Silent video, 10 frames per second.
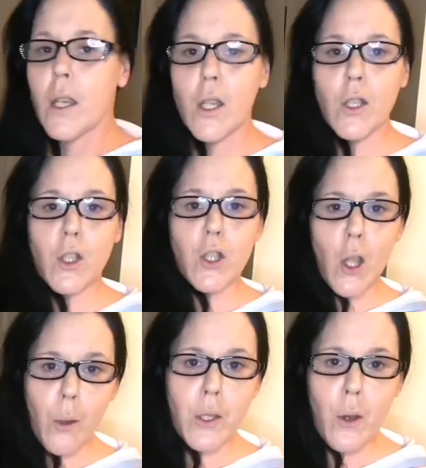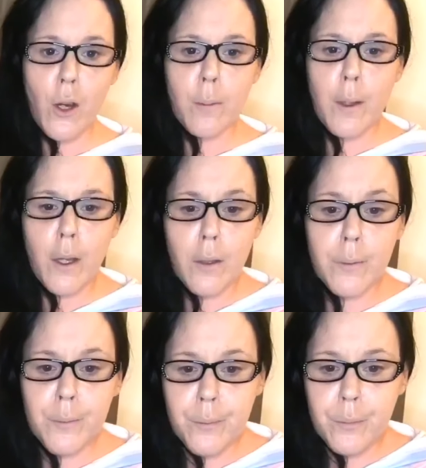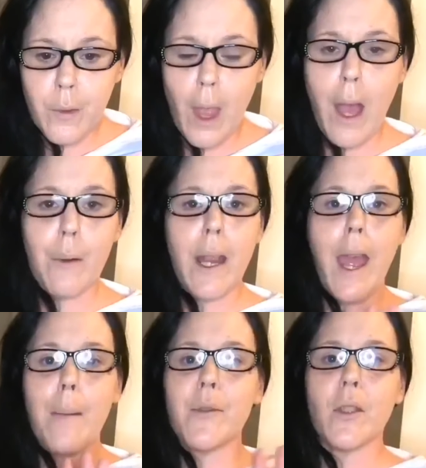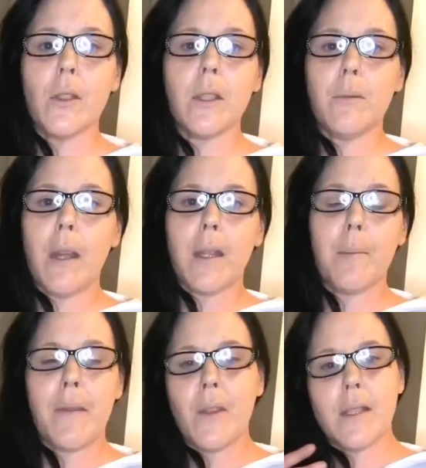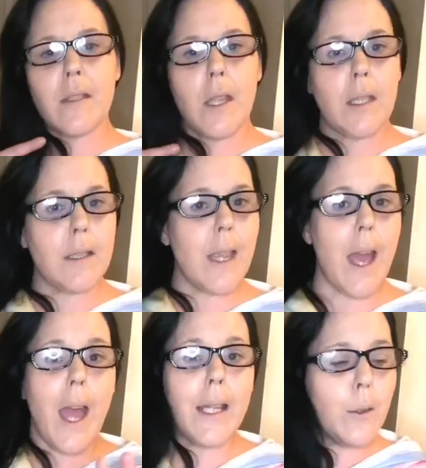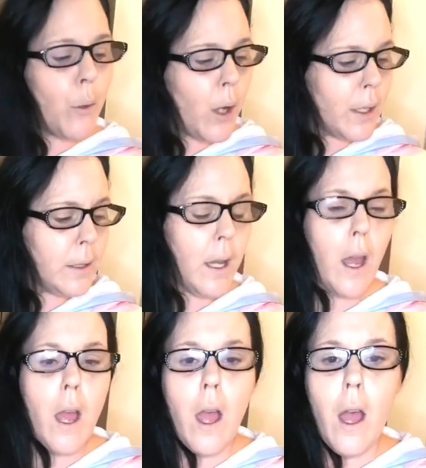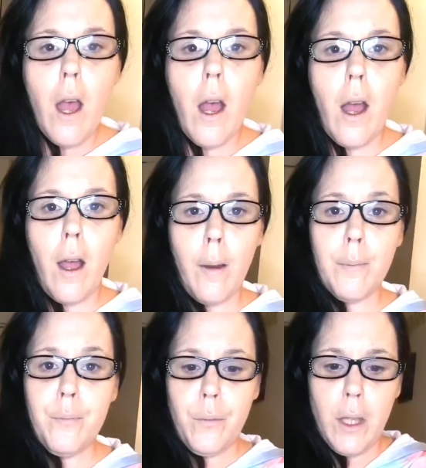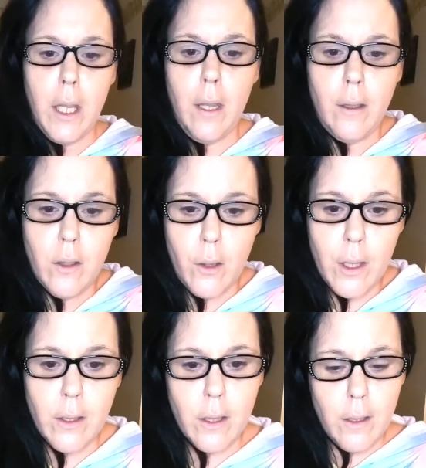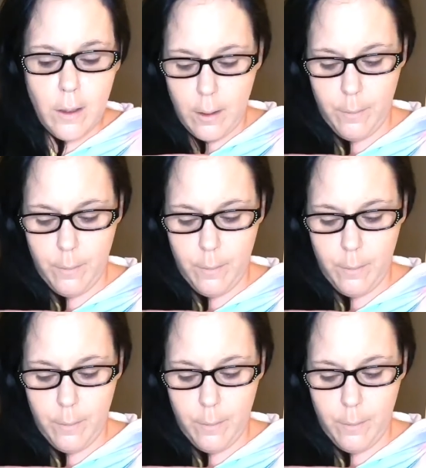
So adorable. I would absolutely recommend this site to anyone. Um, yeah, so this is